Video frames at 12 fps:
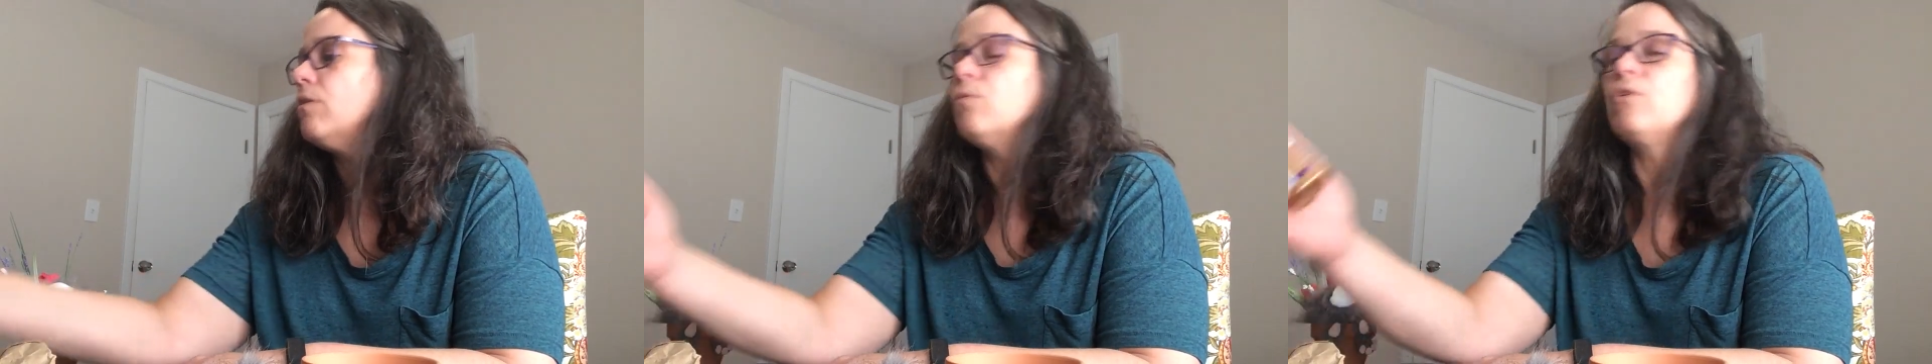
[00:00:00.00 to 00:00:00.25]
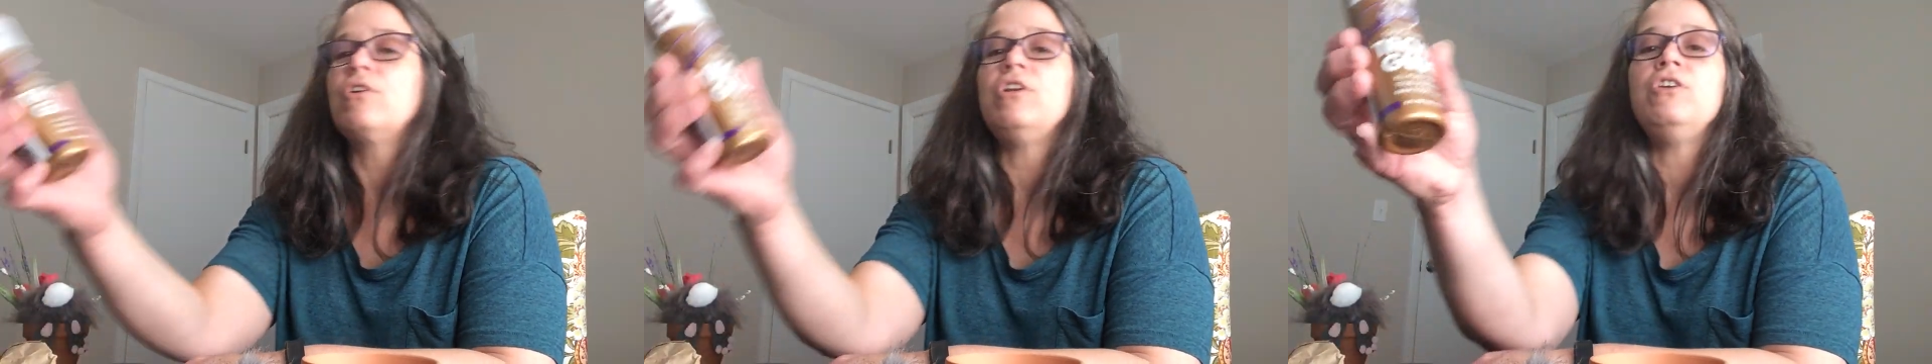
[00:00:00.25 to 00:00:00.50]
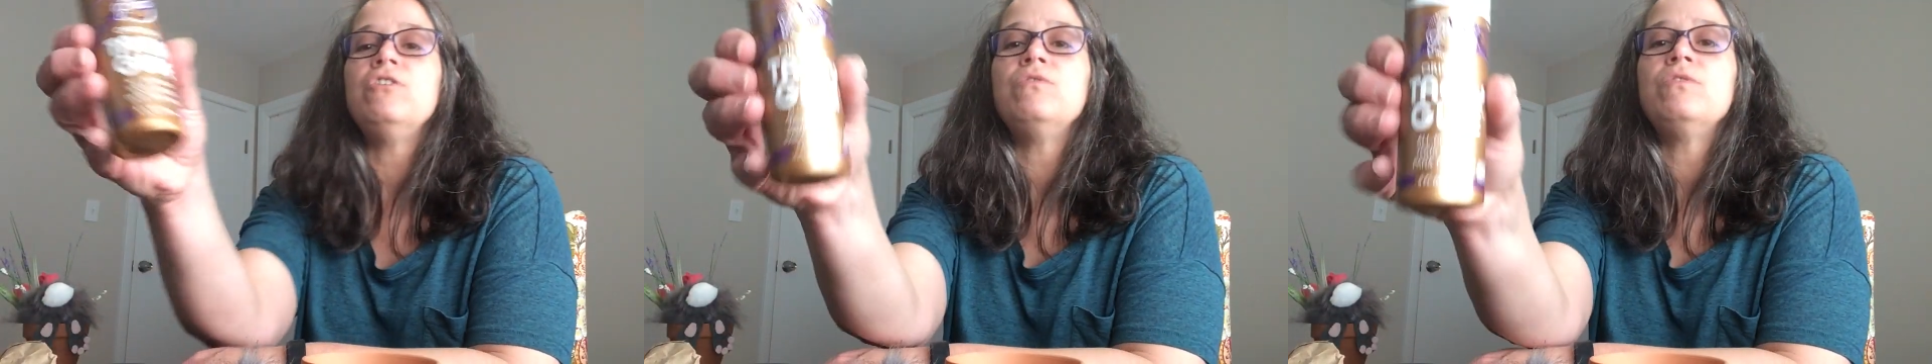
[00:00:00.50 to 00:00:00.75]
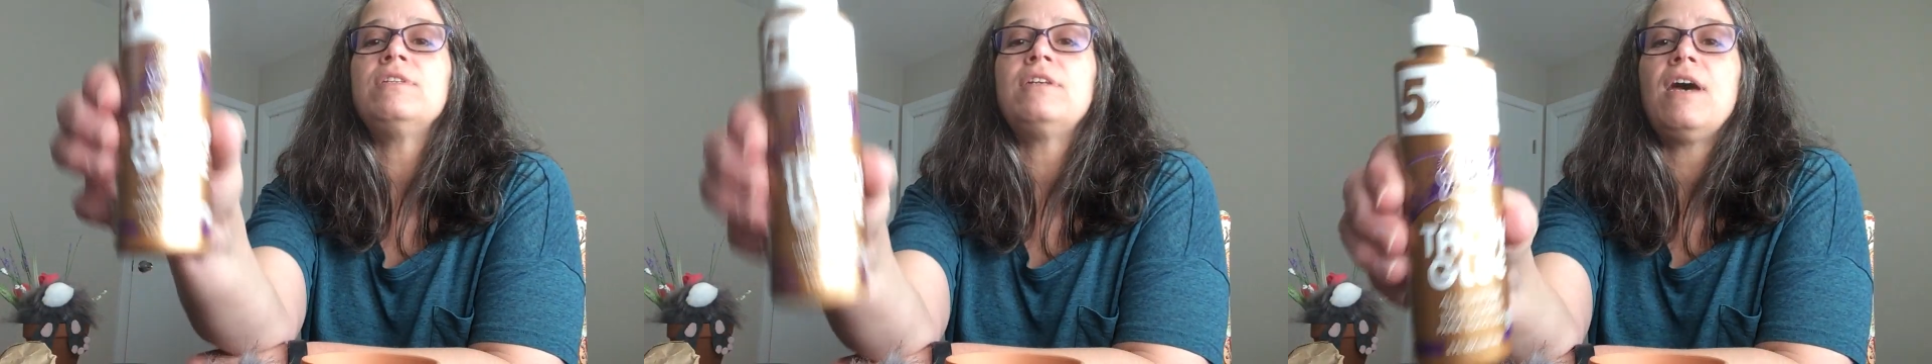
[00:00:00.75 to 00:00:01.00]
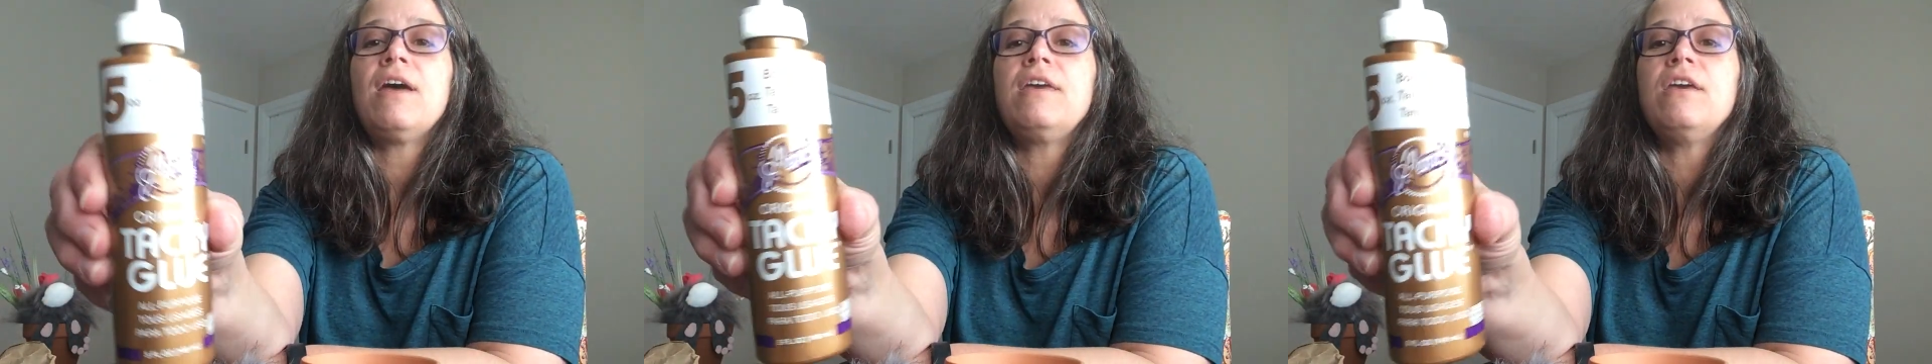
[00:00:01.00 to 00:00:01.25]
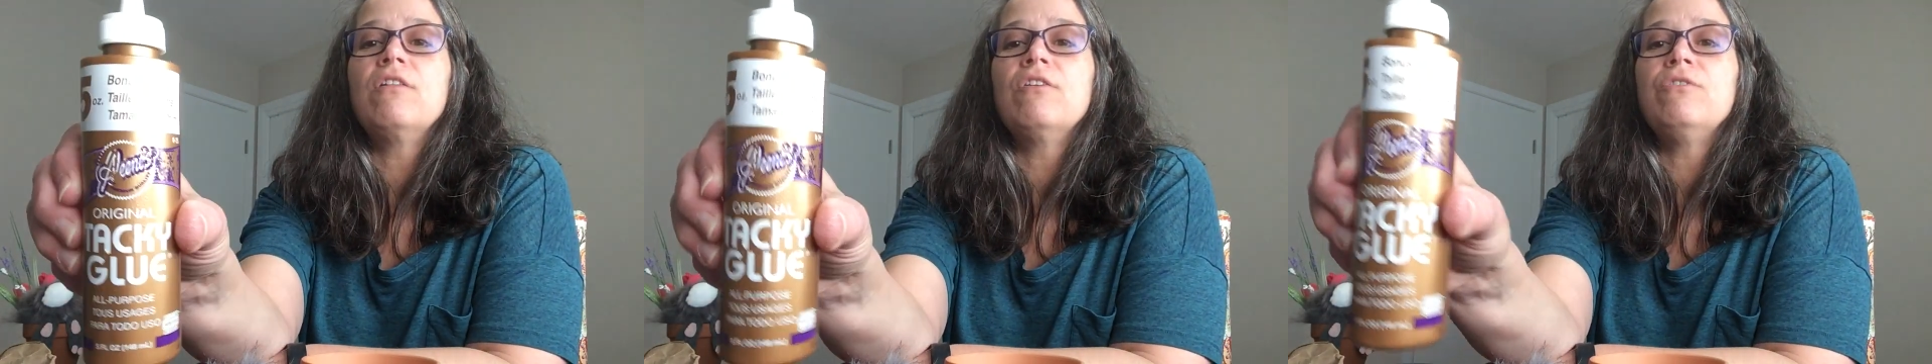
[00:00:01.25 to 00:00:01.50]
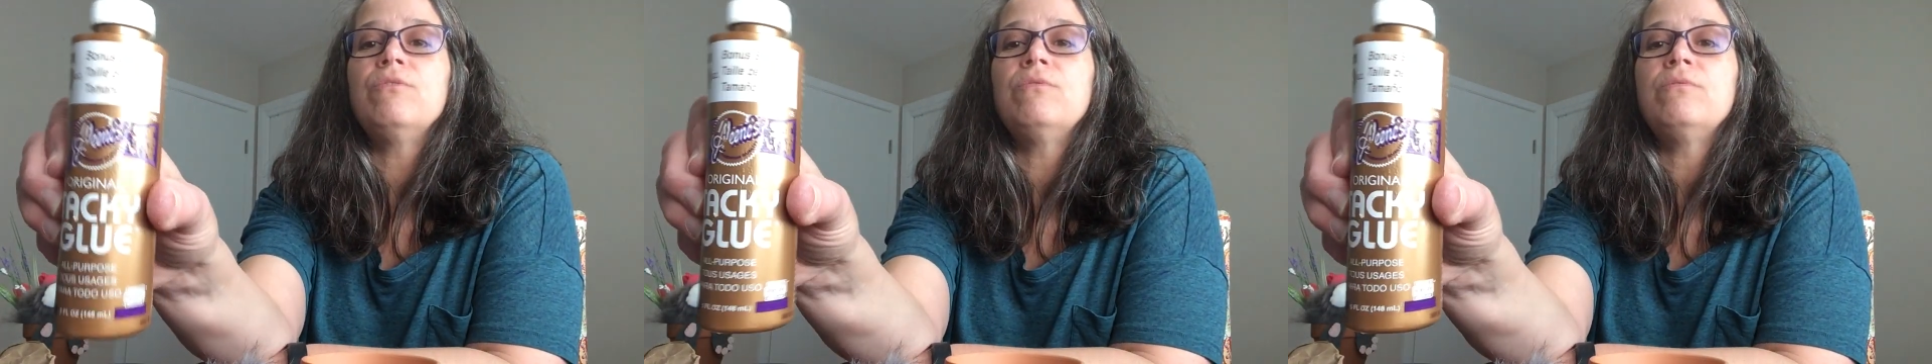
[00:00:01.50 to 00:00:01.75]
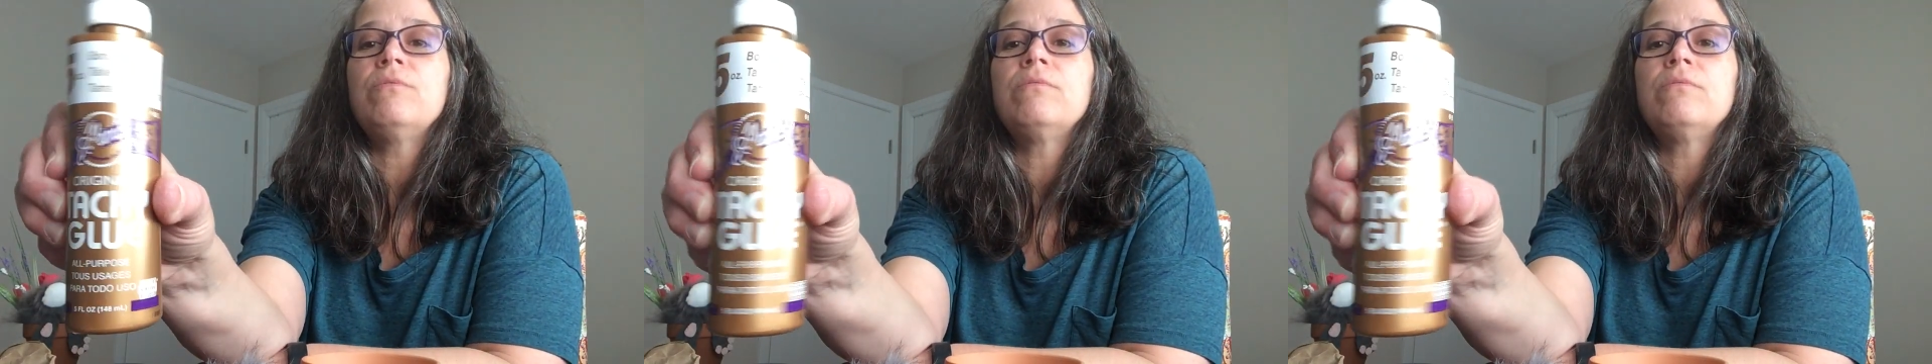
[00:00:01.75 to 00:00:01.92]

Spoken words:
We're going to use tacky glue.